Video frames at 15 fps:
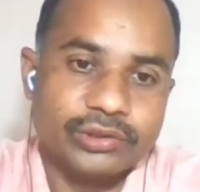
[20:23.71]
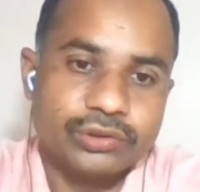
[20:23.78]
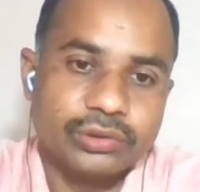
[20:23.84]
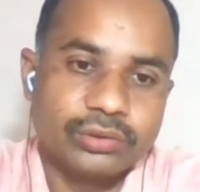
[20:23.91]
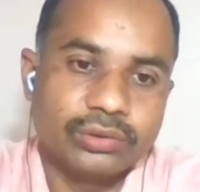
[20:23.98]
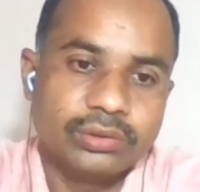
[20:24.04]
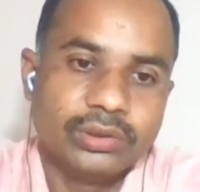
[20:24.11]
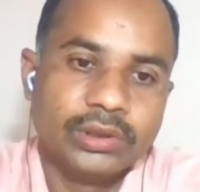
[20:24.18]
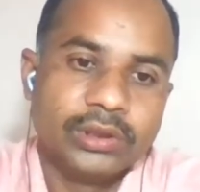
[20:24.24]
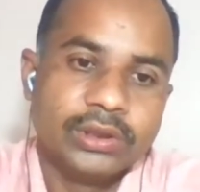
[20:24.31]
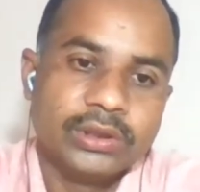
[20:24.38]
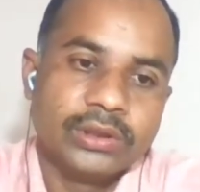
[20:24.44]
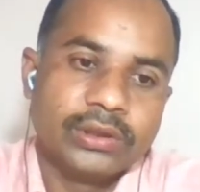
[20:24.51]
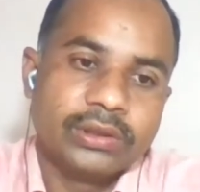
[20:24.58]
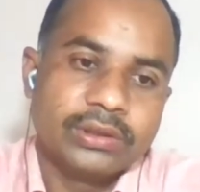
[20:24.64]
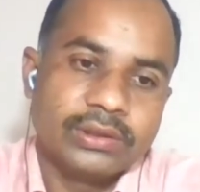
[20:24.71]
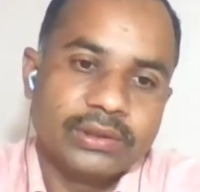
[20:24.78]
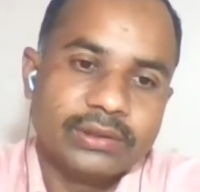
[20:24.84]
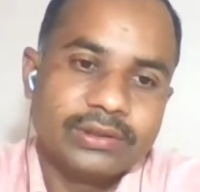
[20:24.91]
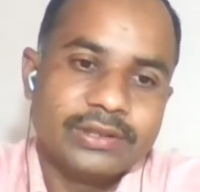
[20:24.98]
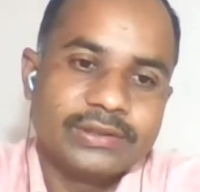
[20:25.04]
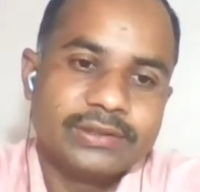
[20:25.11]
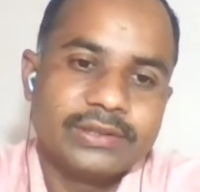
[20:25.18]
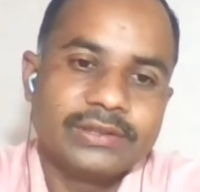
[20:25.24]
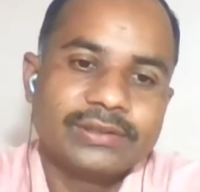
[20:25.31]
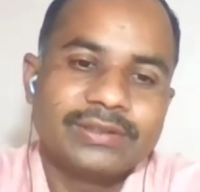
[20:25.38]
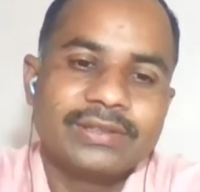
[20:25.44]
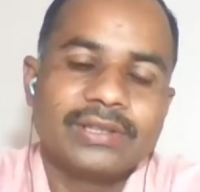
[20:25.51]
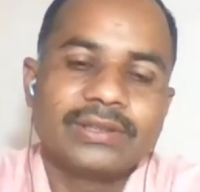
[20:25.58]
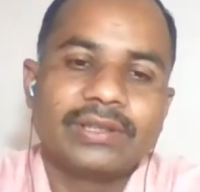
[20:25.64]
So this is
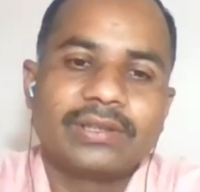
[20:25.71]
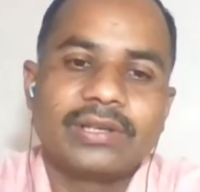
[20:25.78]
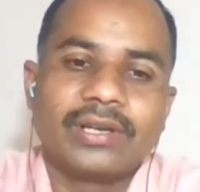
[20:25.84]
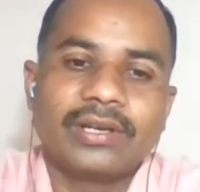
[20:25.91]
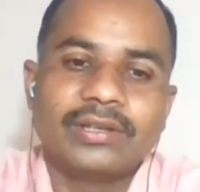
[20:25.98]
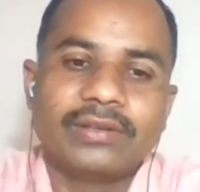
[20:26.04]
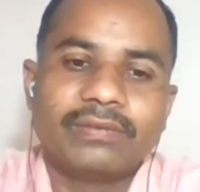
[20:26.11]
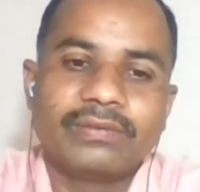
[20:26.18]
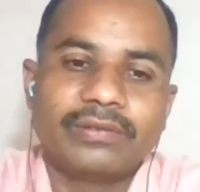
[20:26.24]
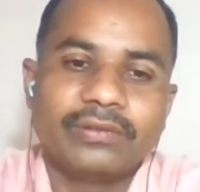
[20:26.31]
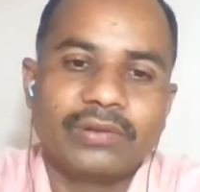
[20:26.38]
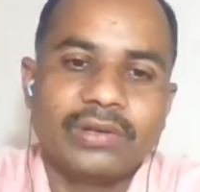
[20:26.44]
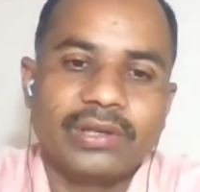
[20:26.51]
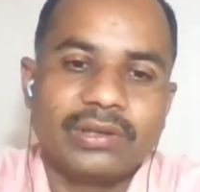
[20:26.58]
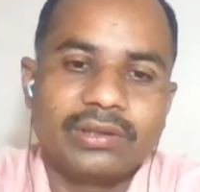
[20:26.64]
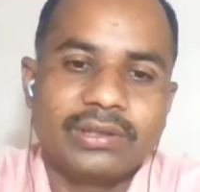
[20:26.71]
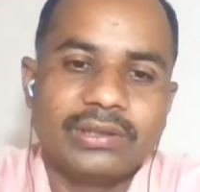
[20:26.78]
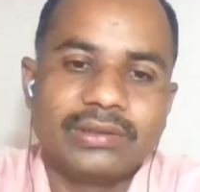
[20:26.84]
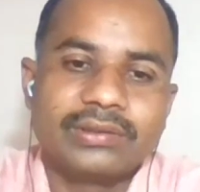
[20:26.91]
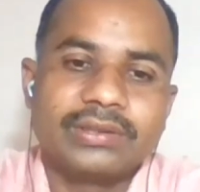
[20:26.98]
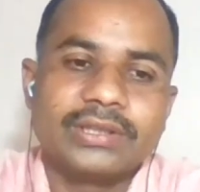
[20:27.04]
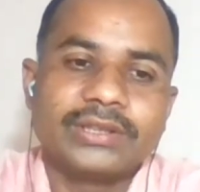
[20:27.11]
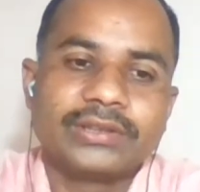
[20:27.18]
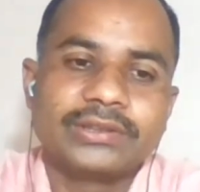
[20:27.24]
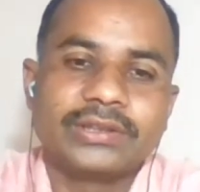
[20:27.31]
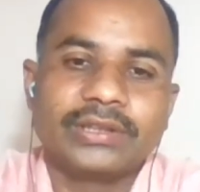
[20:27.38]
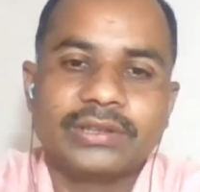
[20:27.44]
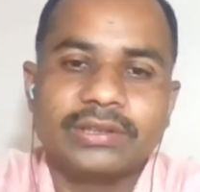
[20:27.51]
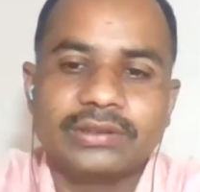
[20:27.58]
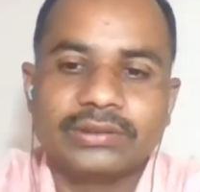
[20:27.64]
another kind. If you are
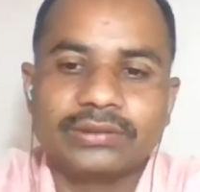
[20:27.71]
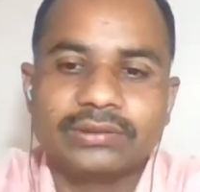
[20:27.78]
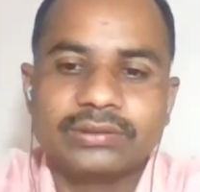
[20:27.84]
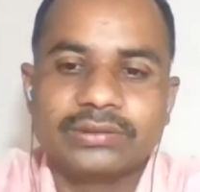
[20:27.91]
interested in